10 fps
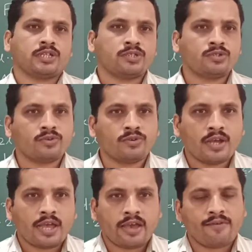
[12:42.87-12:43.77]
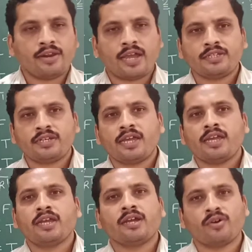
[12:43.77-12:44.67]
So have a nice
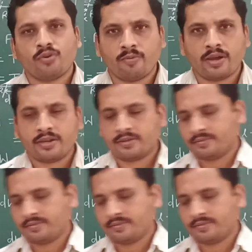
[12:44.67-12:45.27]
day. Goodbye.